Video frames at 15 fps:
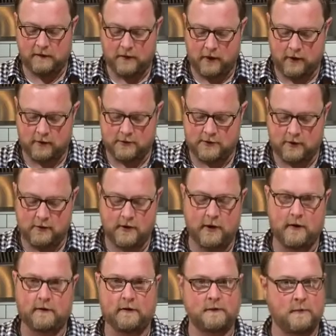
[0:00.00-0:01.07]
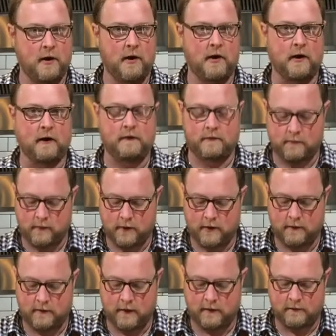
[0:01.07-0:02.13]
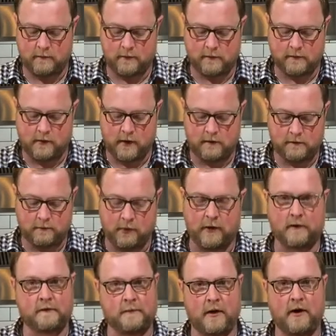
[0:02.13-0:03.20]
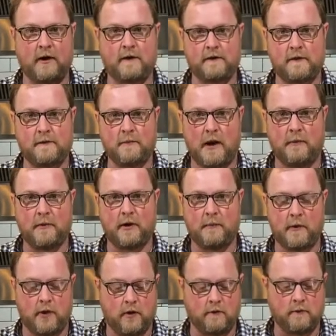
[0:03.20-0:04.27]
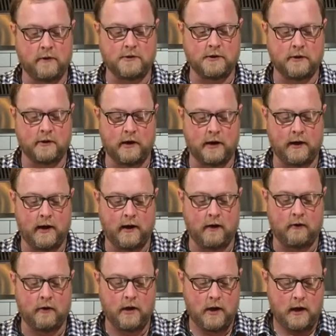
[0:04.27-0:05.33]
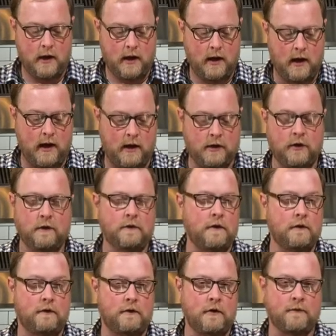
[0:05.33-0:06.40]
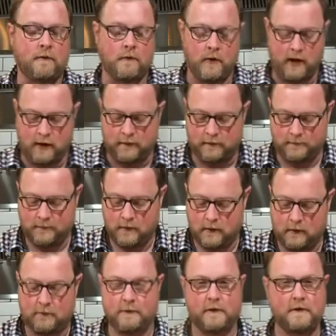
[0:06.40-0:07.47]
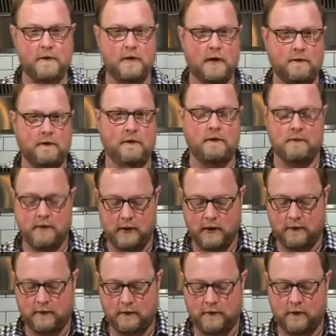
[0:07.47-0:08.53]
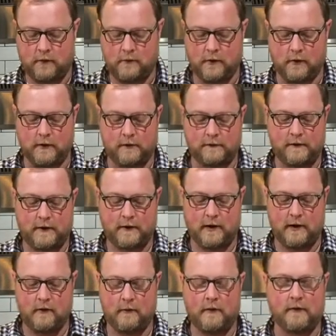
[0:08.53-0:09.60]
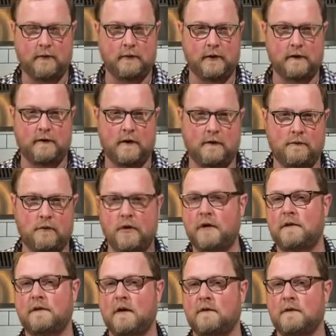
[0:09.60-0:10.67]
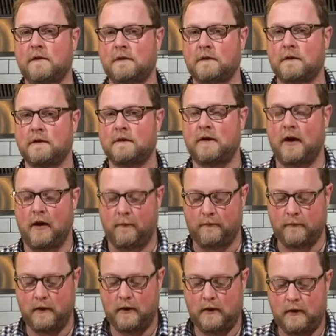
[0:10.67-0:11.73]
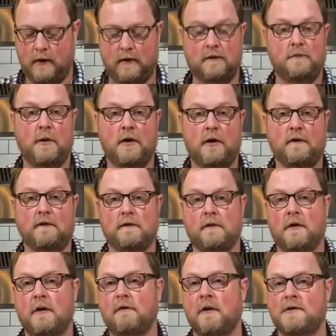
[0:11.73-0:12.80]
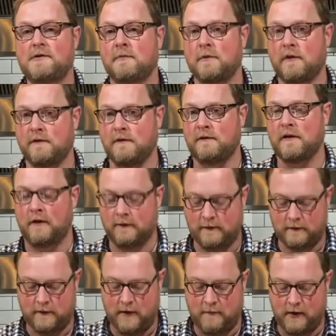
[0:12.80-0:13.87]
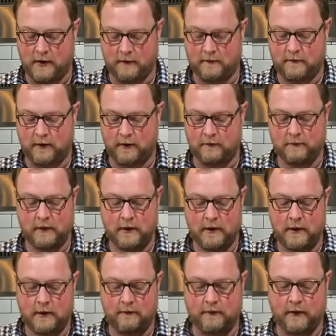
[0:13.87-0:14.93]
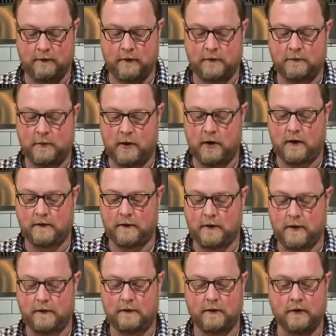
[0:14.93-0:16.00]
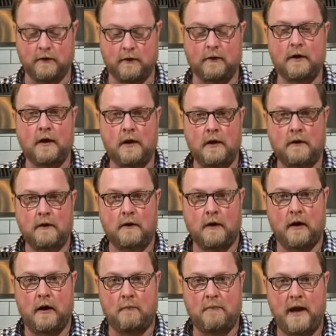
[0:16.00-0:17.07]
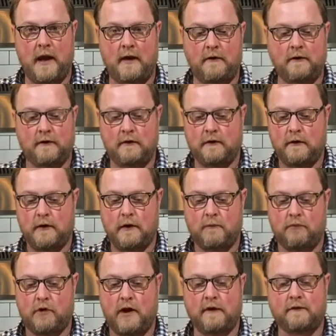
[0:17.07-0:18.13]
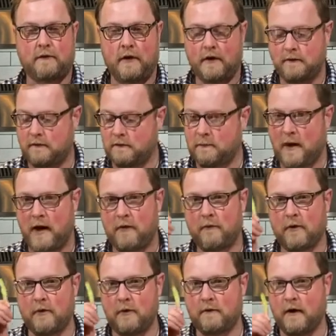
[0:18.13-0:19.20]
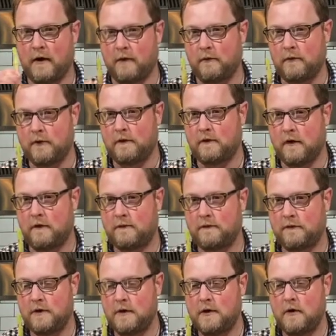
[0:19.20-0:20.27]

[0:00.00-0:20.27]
star of the show here is asparagus, and we're going to take some of this great spring asparagus, it's popping up all over Michigan right now, and use it in two different ways. The first thing you have to do when you get this home, though, is find out where the really tough woody stuff is in the stem. And asparagus is a great vegetable because it tells us that by itself. If you give the asparagus a nice little bend, it breaks right at the spot where we've got a really tough